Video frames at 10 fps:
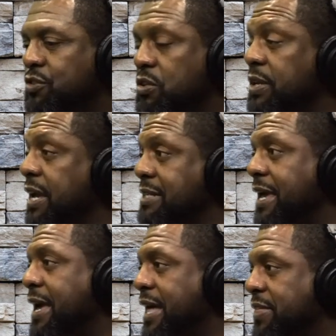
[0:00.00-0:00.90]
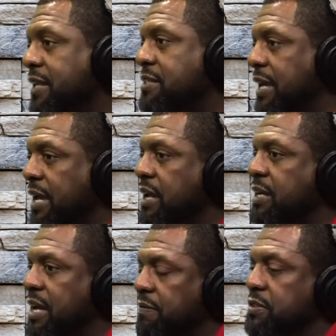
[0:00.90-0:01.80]
So yes, I think it's an and
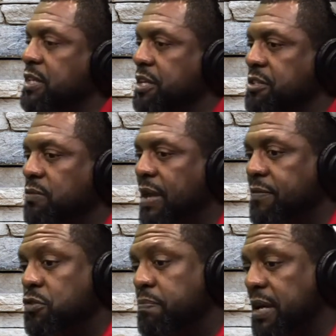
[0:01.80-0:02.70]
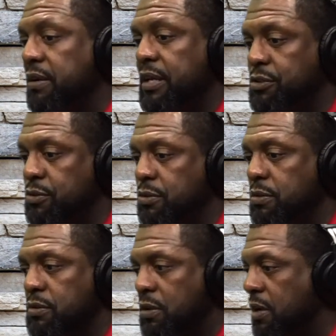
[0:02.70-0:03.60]
conversation. We have to do better in
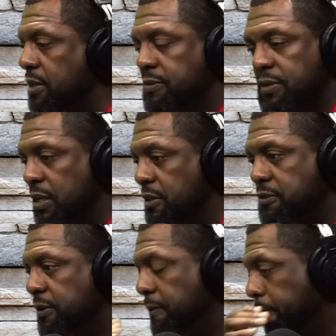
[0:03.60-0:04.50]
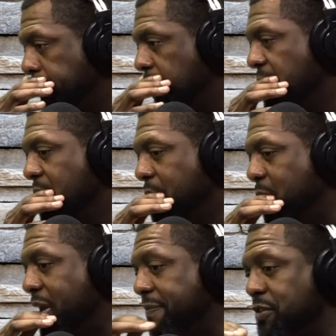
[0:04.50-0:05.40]
schools across the country, but
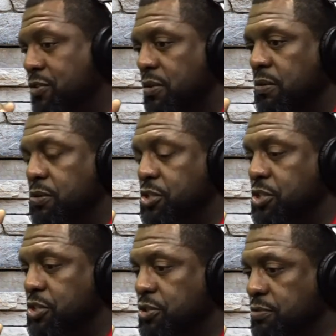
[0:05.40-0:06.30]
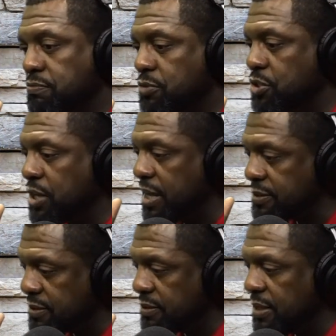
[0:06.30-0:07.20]
we have to do
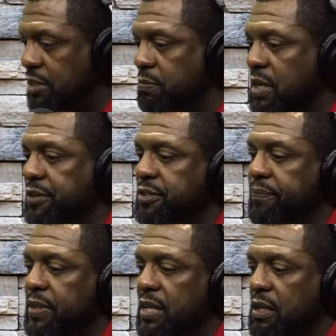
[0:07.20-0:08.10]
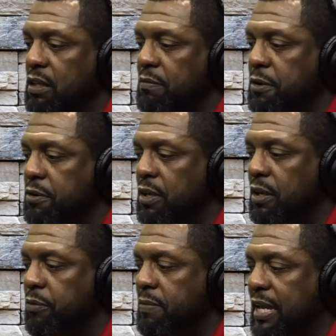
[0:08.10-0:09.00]
just as much in the
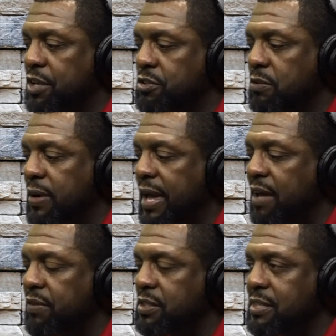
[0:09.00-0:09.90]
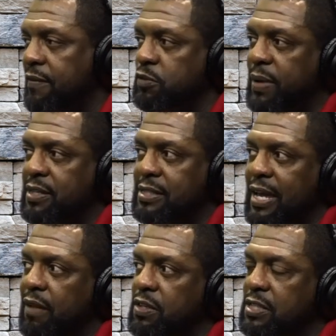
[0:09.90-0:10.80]
community with making sure that we're having safe spaces to
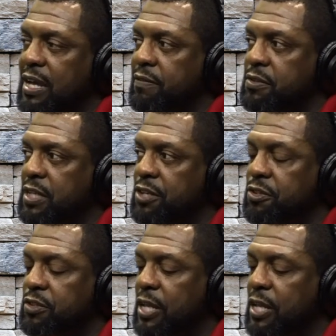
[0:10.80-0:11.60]
have these conversations.